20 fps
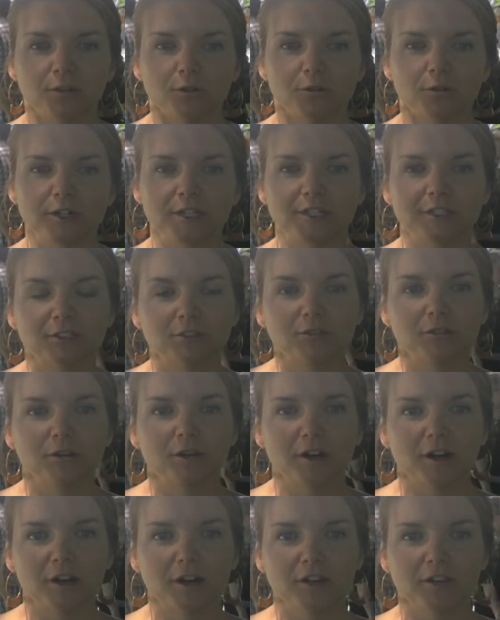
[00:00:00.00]

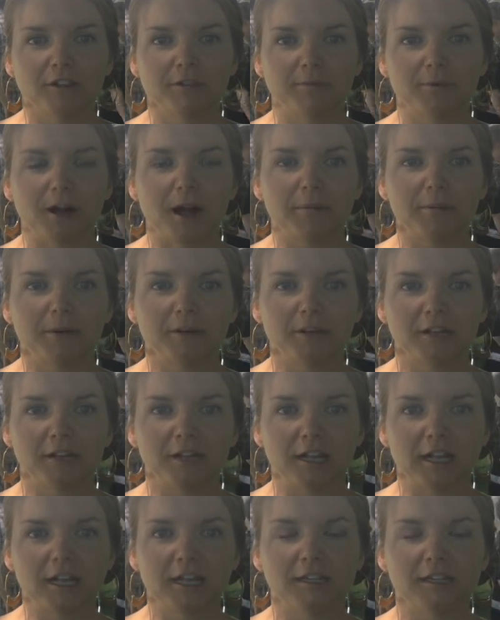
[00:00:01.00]
restore the property
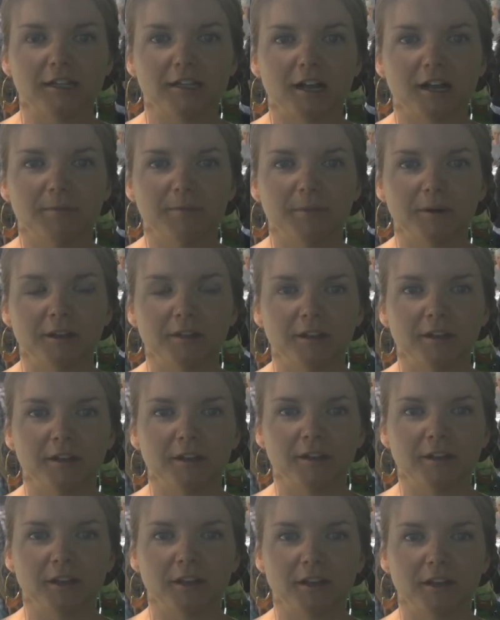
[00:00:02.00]
and clean it up, and
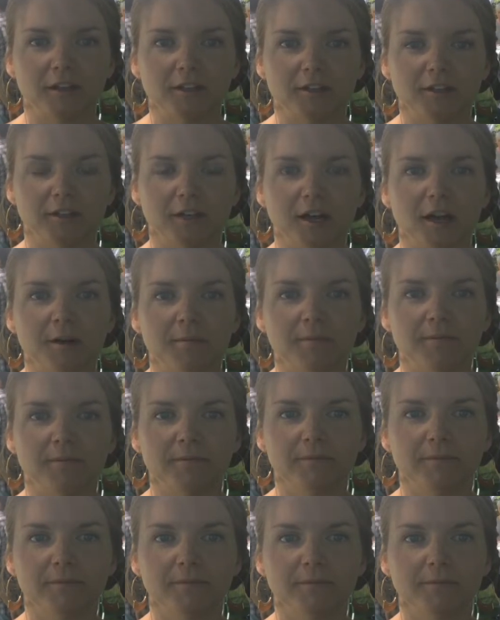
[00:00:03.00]
then
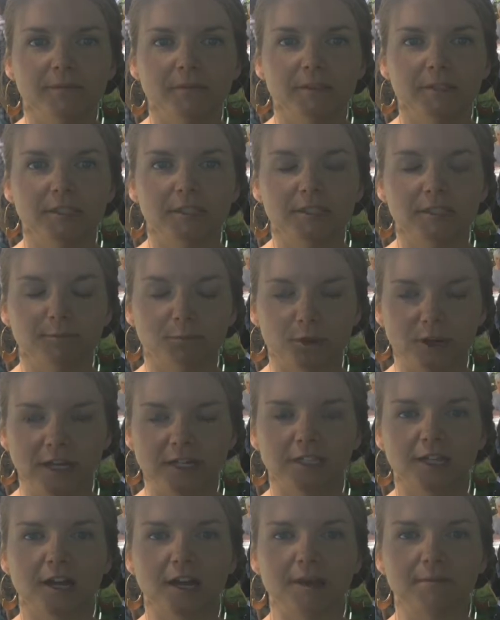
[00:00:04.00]
come
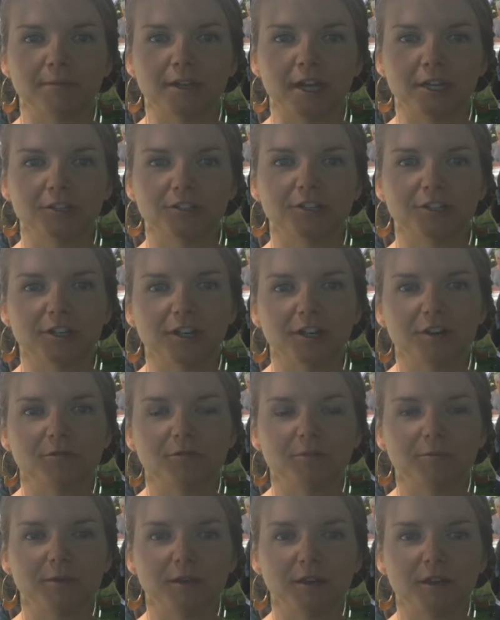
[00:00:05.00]
springtime next year,
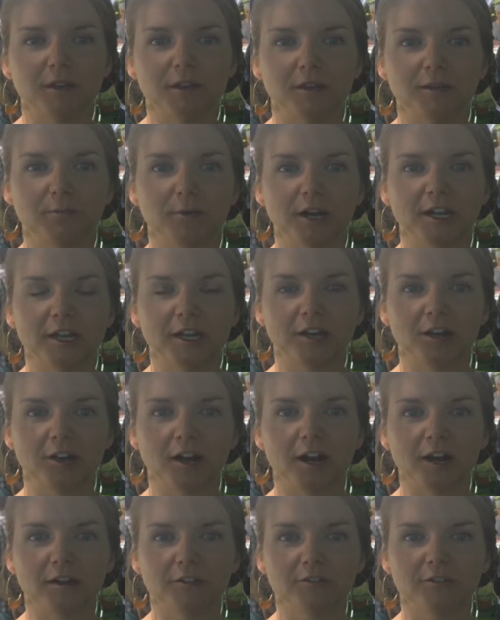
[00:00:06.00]
we'll be breaking
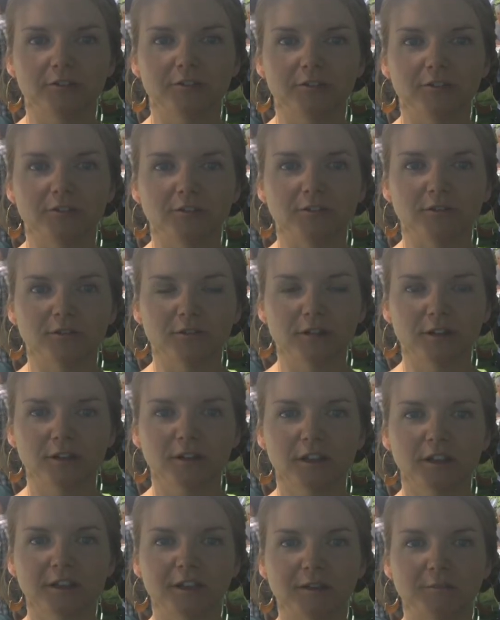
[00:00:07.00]
ground to
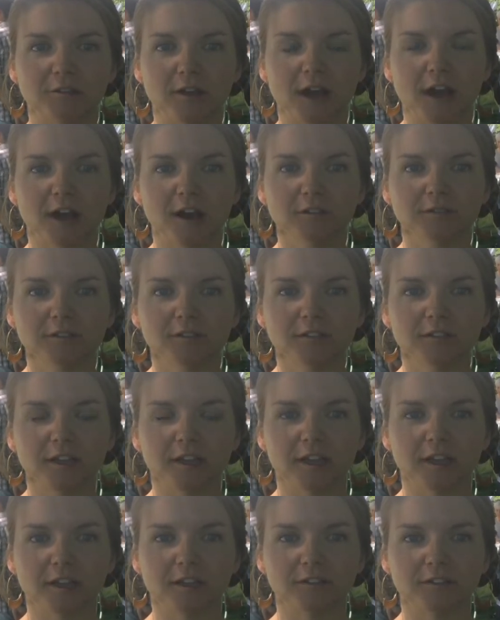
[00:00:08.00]
clean up the house
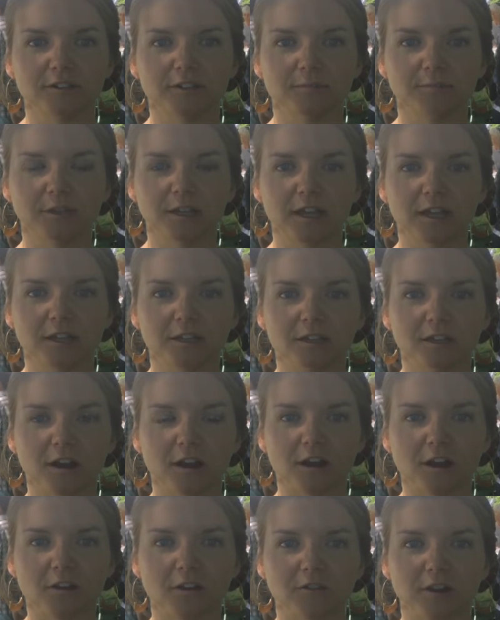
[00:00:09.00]
and begin
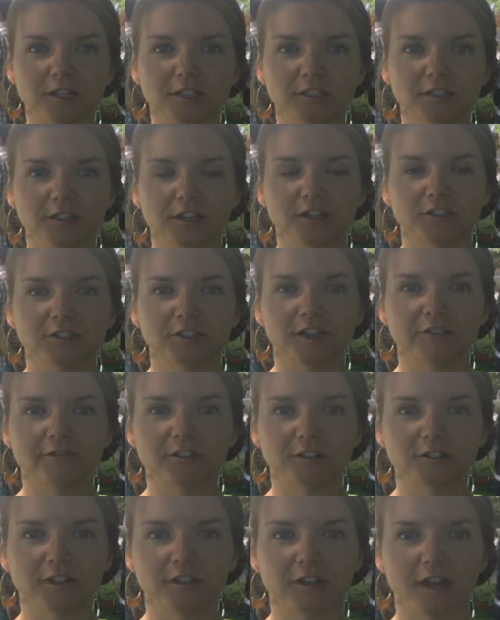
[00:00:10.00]
our restoration
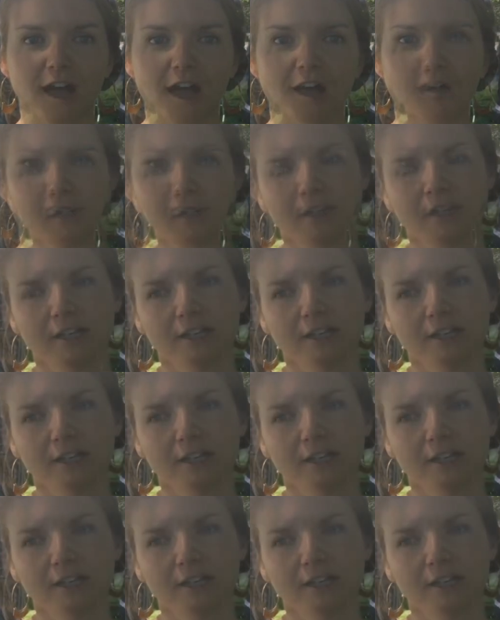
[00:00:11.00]
efforts on the house.